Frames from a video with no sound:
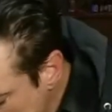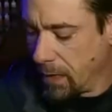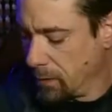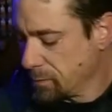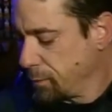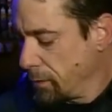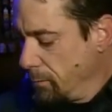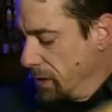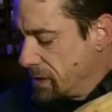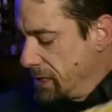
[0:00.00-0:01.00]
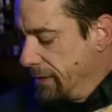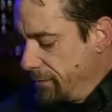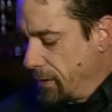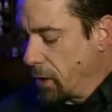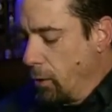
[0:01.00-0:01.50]
I was pretty much
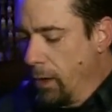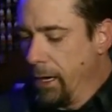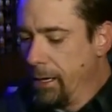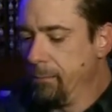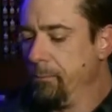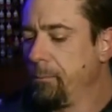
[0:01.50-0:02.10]
given the go-ahead